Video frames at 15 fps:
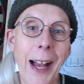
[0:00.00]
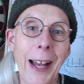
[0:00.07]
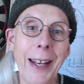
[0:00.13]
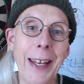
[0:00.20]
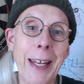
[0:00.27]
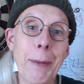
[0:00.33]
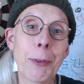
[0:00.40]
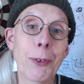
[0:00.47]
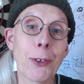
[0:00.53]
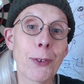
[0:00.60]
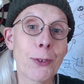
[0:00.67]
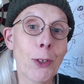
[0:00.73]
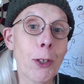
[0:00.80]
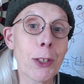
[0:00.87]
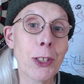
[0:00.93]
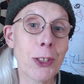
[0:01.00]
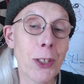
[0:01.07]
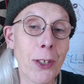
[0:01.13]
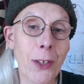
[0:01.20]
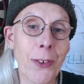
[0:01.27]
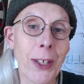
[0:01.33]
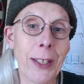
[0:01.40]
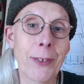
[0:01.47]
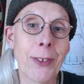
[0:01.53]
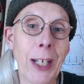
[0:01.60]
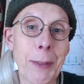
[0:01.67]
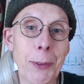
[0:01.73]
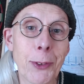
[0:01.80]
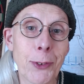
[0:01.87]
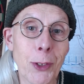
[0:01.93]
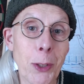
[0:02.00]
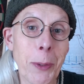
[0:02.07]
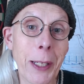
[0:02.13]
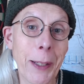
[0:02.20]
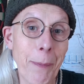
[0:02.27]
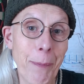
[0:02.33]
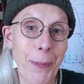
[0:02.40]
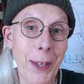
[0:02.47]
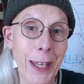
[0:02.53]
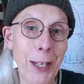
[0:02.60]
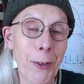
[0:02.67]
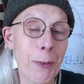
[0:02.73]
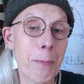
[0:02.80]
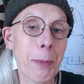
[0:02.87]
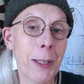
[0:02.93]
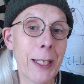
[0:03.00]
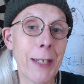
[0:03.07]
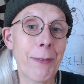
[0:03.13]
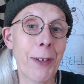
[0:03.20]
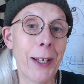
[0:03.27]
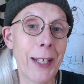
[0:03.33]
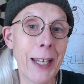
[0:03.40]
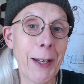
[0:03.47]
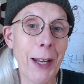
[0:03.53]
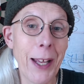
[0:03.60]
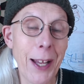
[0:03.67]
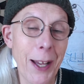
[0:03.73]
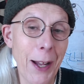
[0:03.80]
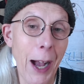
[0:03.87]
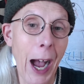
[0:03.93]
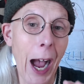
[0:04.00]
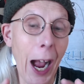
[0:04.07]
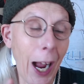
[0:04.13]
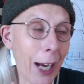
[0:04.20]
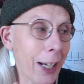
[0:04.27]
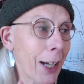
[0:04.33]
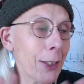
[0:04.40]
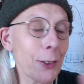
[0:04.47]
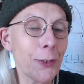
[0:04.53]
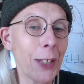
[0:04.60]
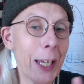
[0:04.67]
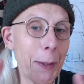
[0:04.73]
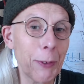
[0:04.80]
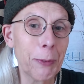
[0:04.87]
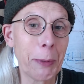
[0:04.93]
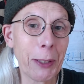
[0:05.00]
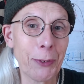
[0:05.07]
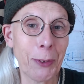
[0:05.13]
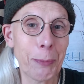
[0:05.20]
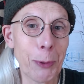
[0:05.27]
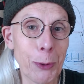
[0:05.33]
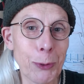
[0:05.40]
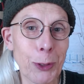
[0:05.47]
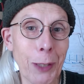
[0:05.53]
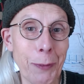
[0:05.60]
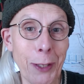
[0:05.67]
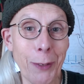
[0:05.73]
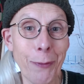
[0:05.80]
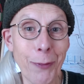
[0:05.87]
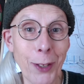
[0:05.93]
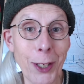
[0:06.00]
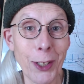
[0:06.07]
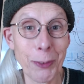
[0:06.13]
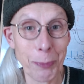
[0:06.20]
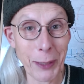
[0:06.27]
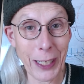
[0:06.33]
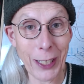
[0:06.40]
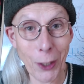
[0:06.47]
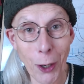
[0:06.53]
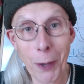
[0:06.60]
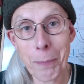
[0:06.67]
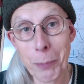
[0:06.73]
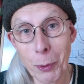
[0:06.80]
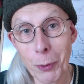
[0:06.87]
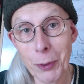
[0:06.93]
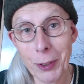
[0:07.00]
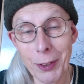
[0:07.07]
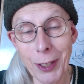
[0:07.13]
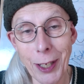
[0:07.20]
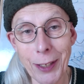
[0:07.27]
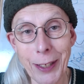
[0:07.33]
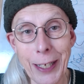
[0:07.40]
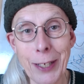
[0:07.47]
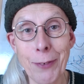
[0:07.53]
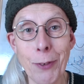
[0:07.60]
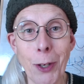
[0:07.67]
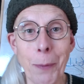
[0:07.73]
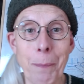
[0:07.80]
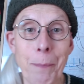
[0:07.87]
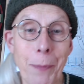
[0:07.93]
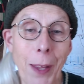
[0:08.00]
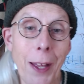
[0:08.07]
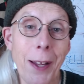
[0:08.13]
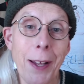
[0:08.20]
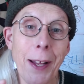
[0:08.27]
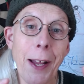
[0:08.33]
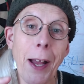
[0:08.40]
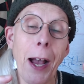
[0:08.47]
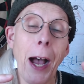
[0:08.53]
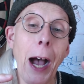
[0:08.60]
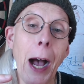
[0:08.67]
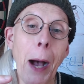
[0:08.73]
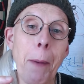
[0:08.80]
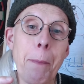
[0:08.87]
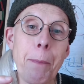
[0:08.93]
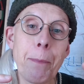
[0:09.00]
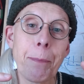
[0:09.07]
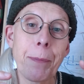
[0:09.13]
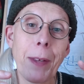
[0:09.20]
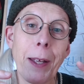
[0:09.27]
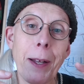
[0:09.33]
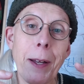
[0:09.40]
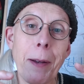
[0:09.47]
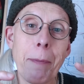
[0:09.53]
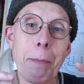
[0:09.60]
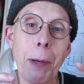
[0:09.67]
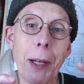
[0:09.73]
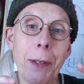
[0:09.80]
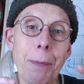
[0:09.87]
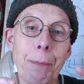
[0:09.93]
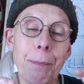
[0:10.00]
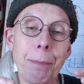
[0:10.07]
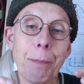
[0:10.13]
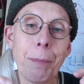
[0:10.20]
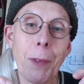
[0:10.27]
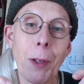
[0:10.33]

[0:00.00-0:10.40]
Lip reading: and he was astonished at the things I was doing. He couldn't believe it. And I can't say he was a big supporter of it at first, but he got on board later on. But